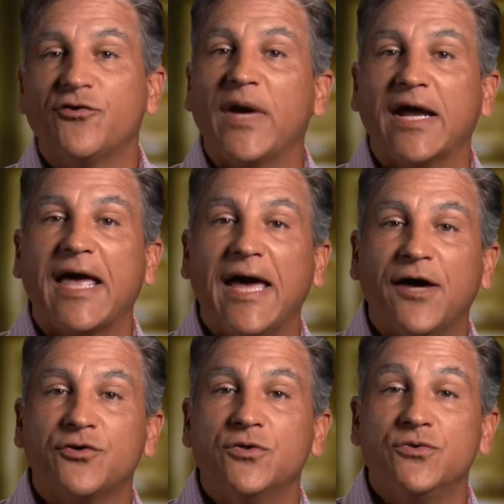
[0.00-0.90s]
about
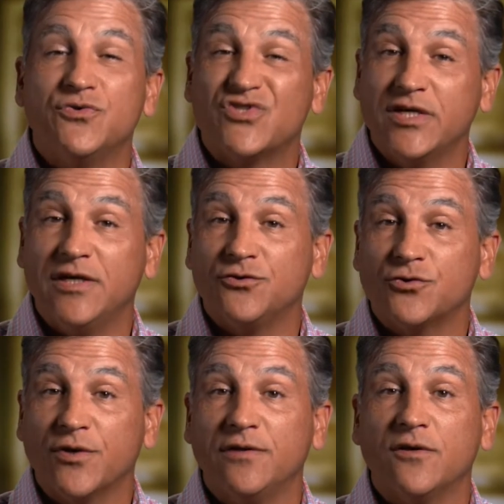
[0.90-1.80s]
how to see and
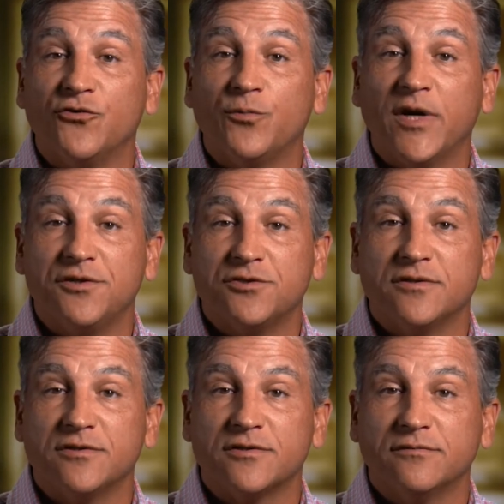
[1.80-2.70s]
treat those
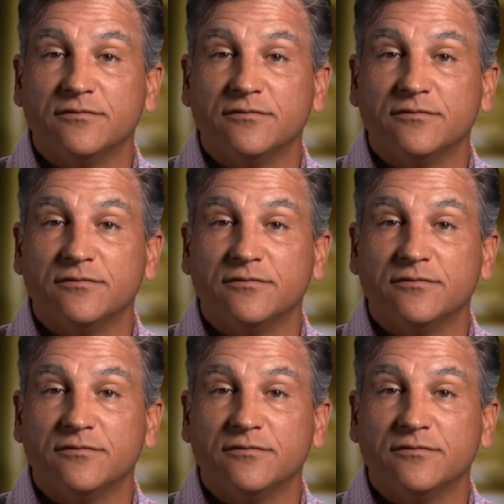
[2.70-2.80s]
patients.